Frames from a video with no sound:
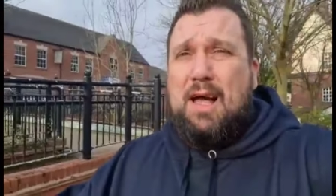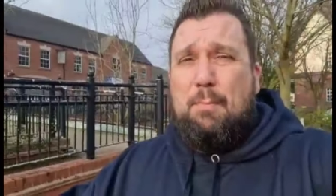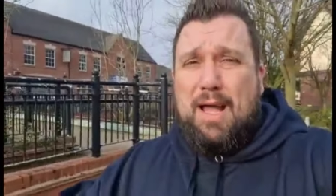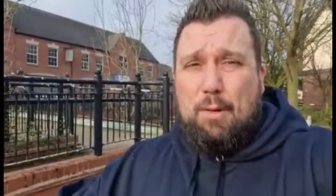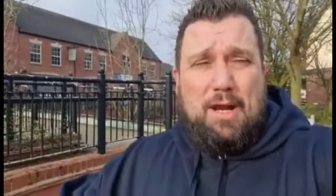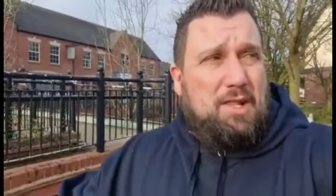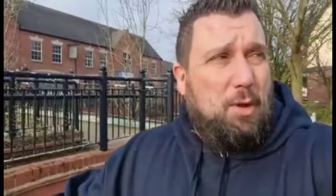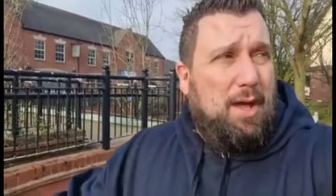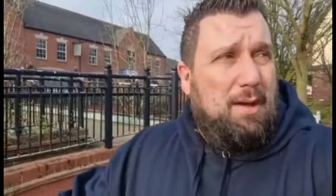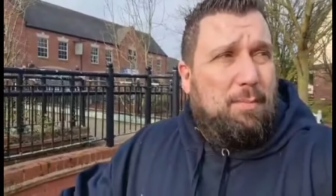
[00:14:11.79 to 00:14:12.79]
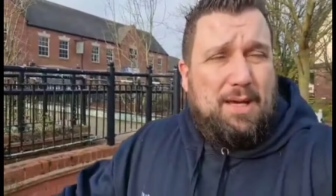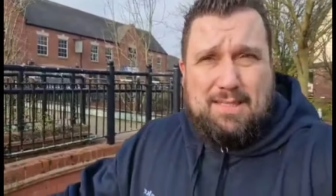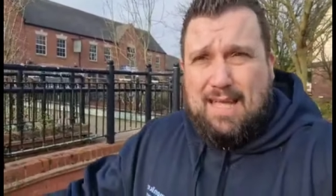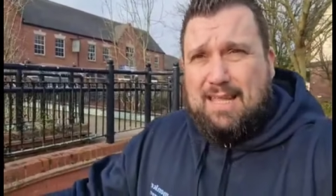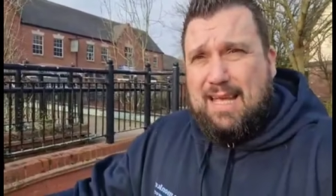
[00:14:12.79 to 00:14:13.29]
But I get why they do it because
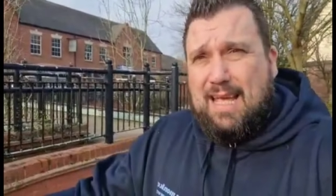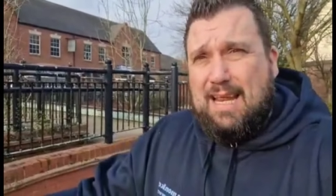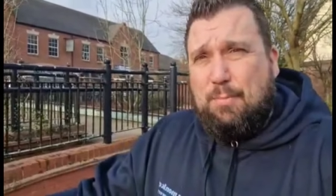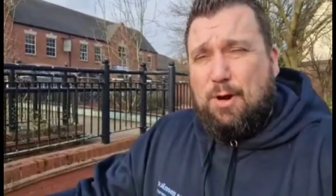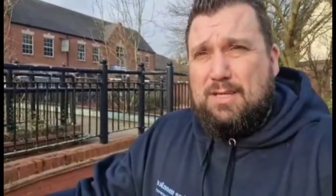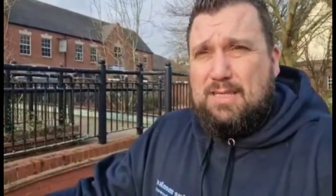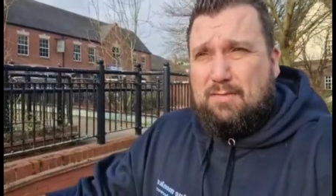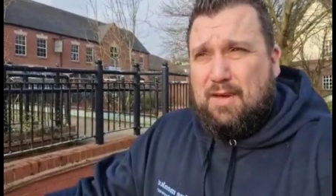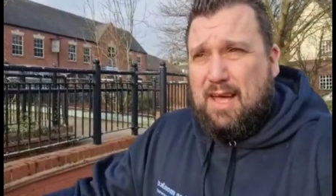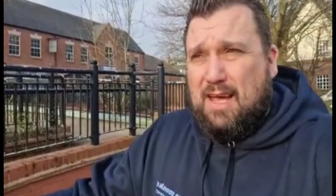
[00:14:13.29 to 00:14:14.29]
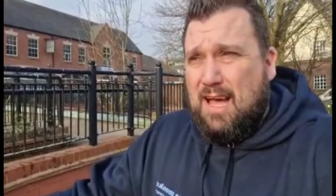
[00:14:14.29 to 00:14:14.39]
they, they keep their prices fair.